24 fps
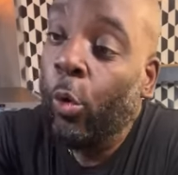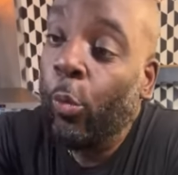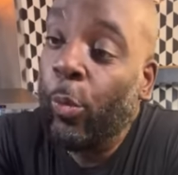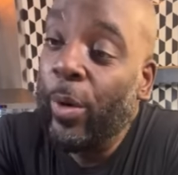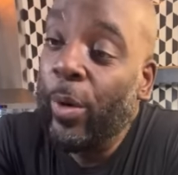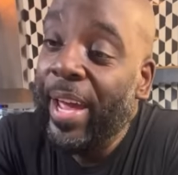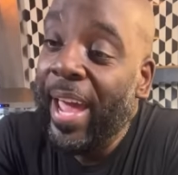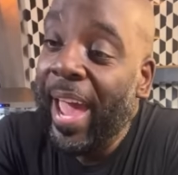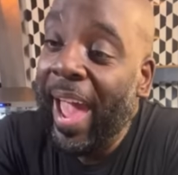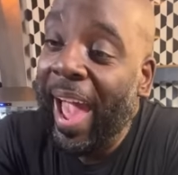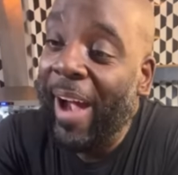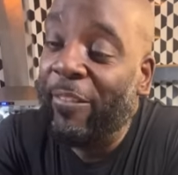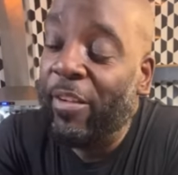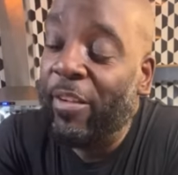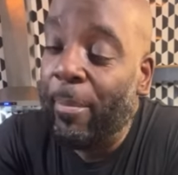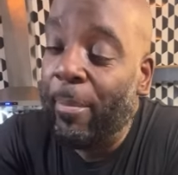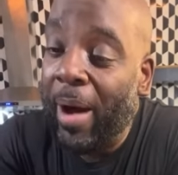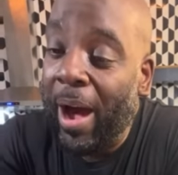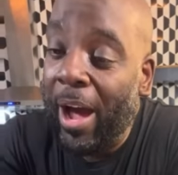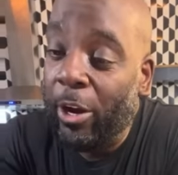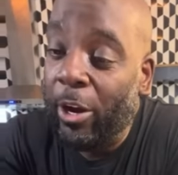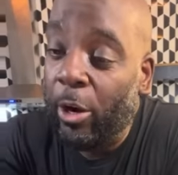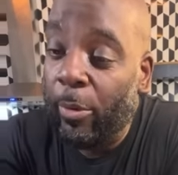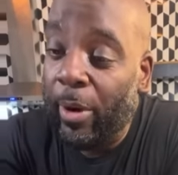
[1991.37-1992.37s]
We have a
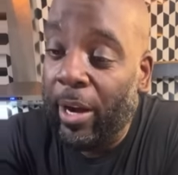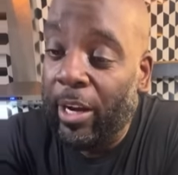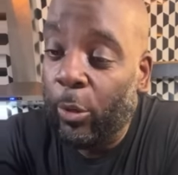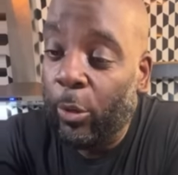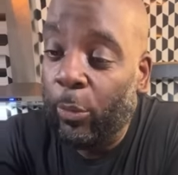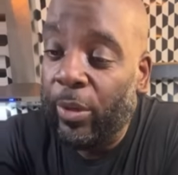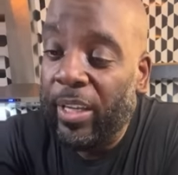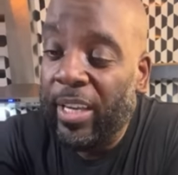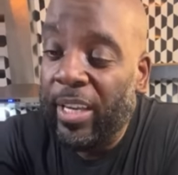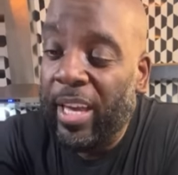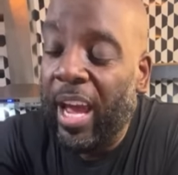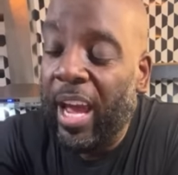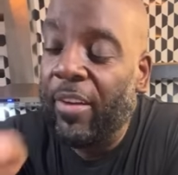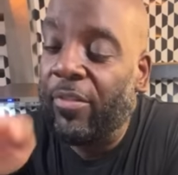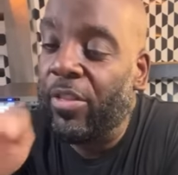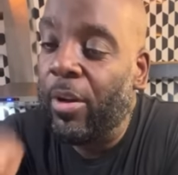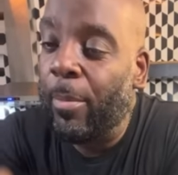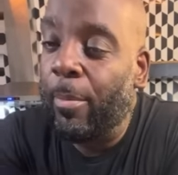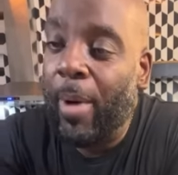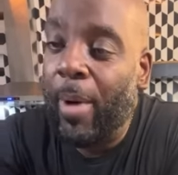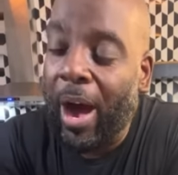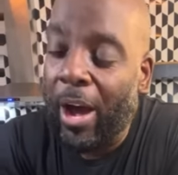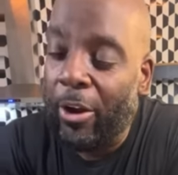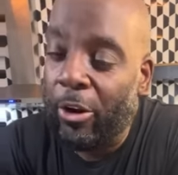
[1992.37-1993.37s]
moderator. We gave the
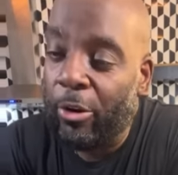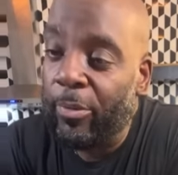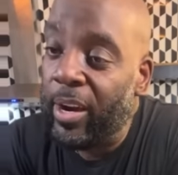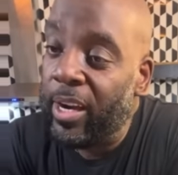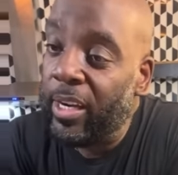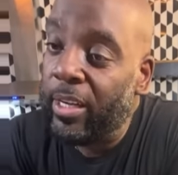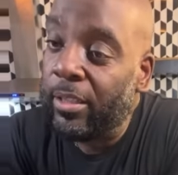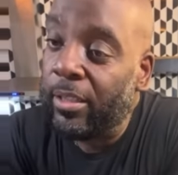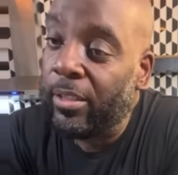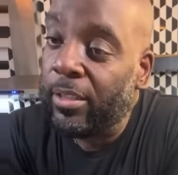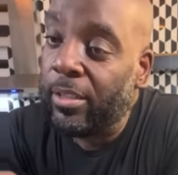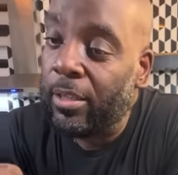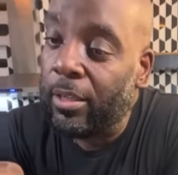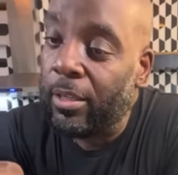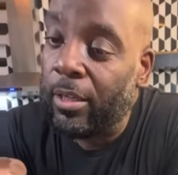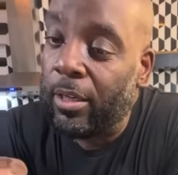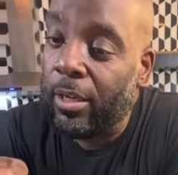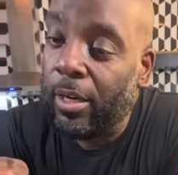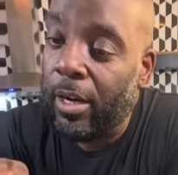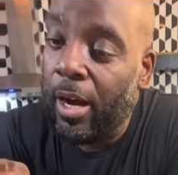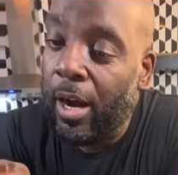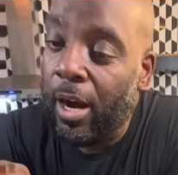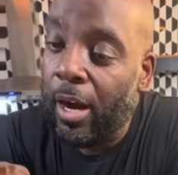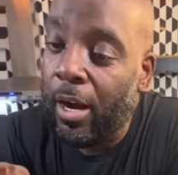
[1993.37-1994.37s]
moderator to
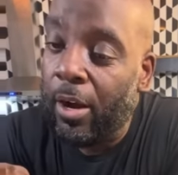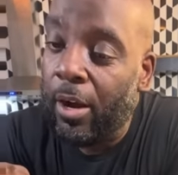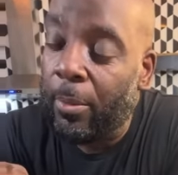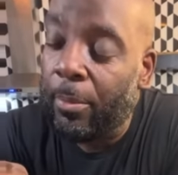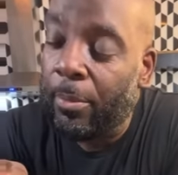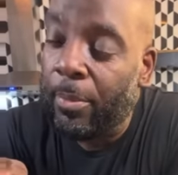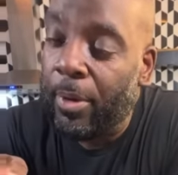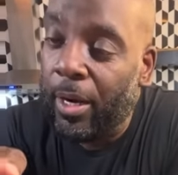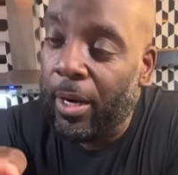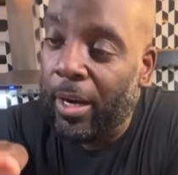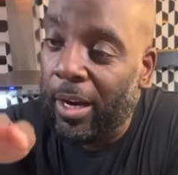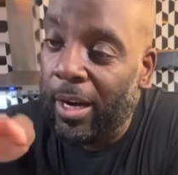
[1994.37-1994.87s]
um,